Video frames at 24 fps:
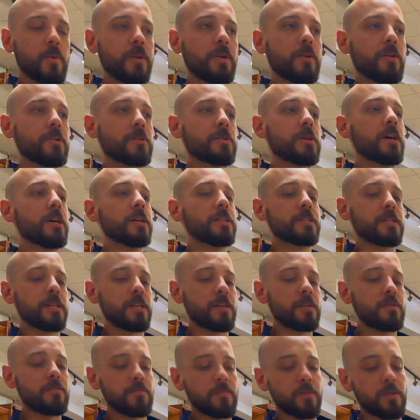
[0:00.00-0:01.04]
you're
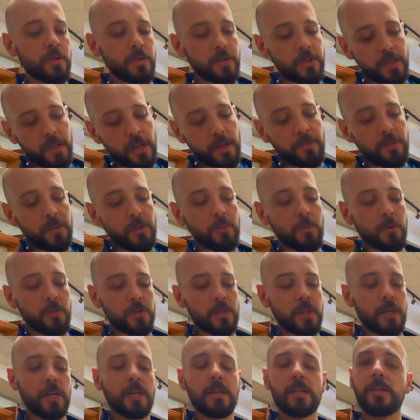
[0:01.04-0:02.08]
hunting, your safety
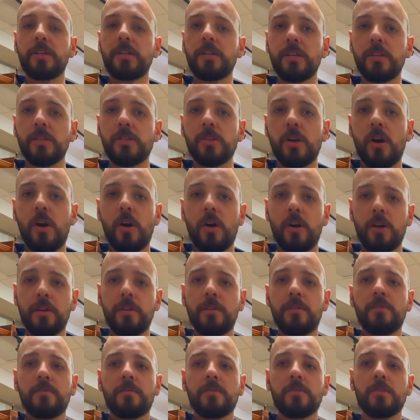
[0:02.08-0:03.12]
most likely is on,
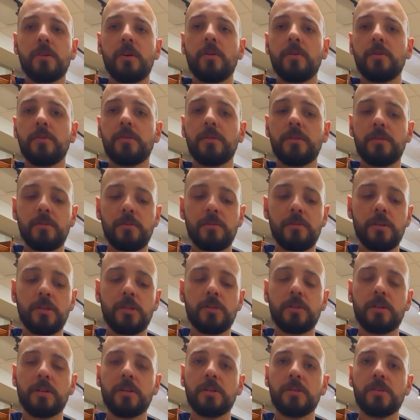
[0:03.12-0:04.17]
so the
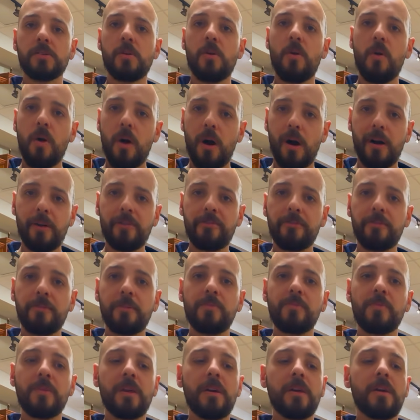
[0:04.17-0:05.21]
trigger doesn't go off.
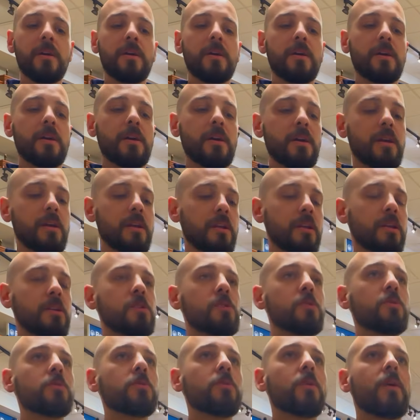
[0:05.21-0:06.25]
And
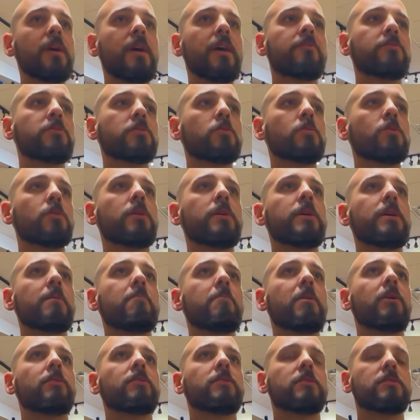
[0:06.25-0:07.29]
you don't have to worry
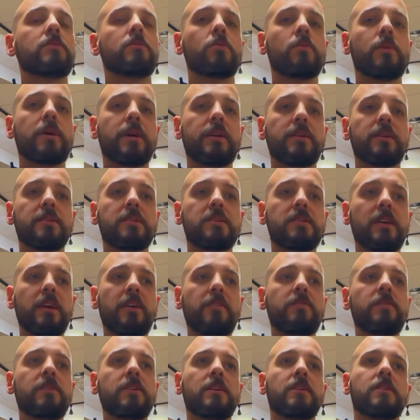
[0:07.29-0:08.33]
about where the
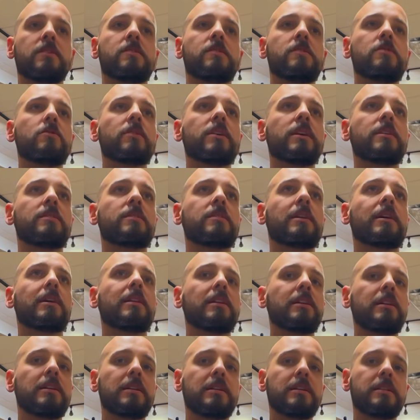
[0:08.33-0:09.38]
safety is. You can
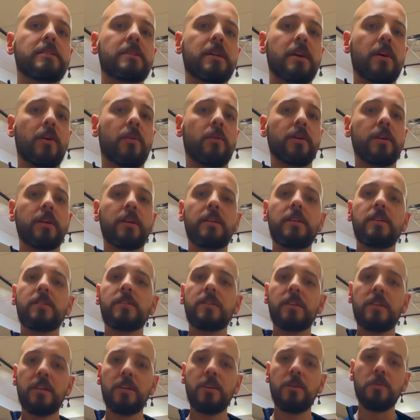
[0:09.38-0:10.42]
clearly tell. It
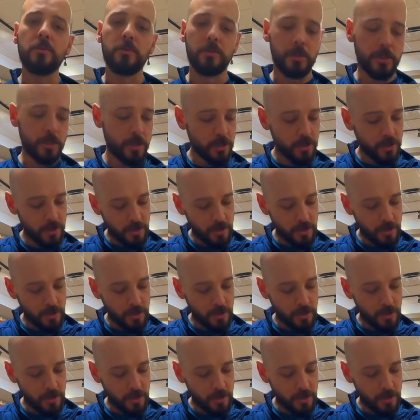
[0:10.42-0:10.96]
is huge.